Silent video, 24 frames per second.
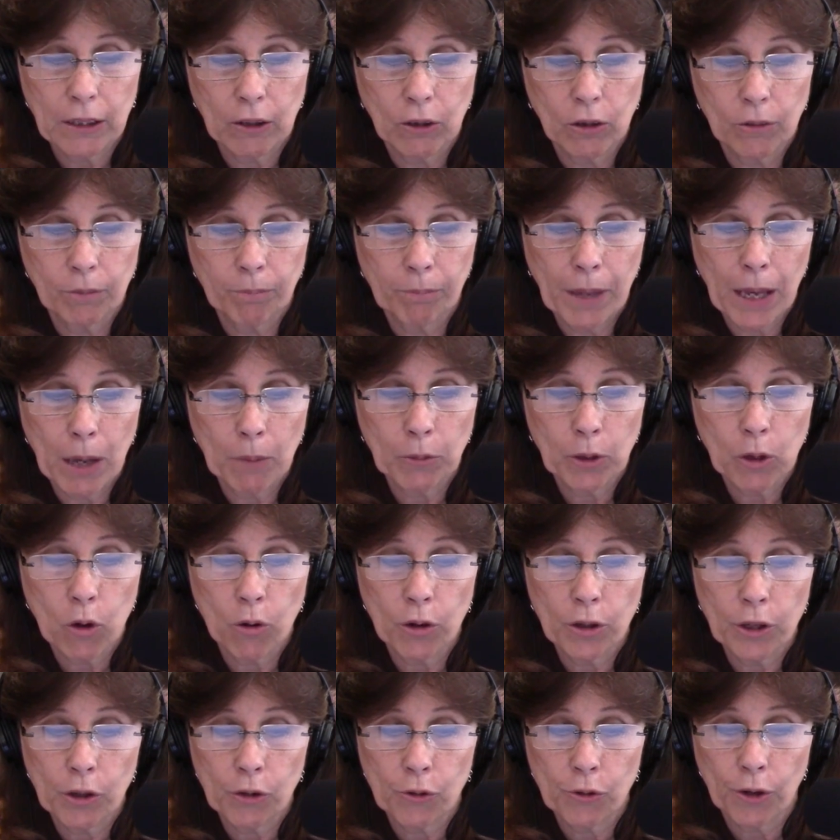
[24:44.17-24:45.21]
They'll be able to
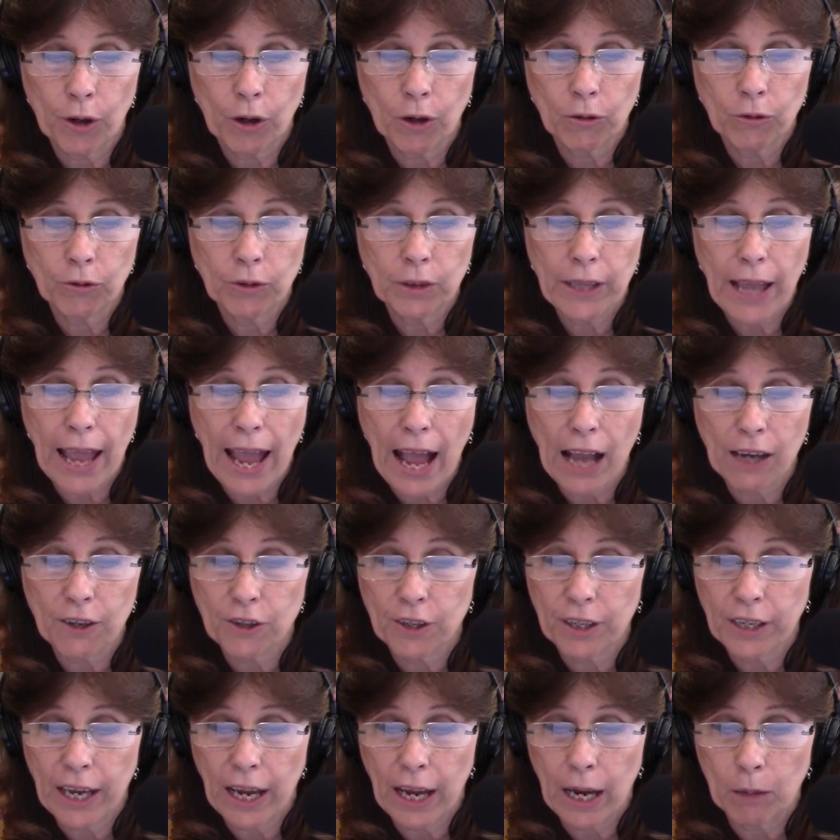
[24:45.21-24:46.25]
go into drones,
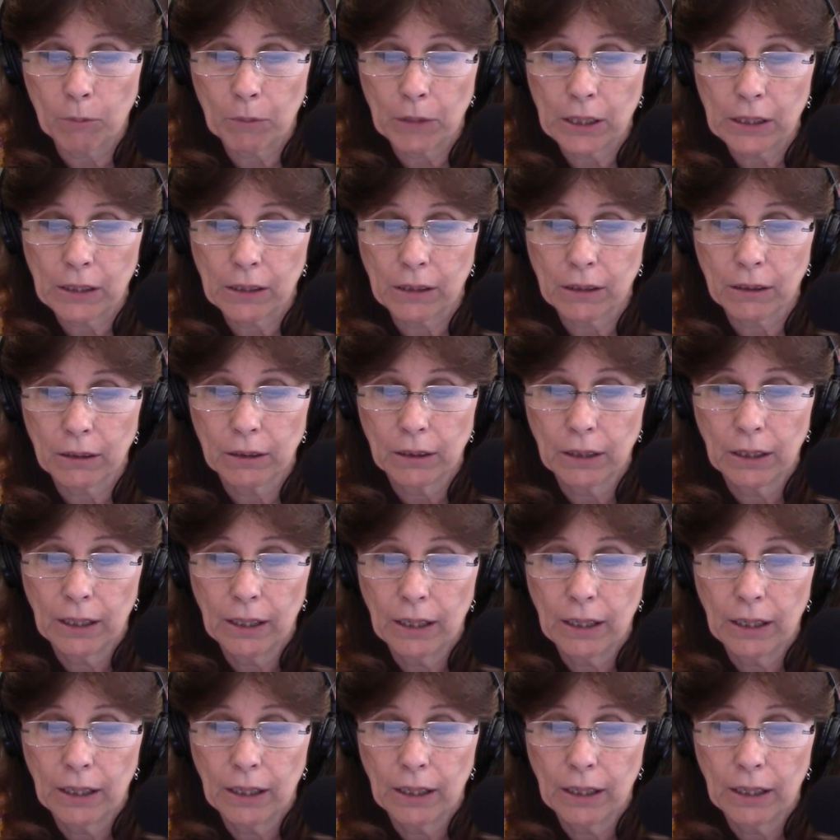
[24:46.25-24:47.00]
action cameras,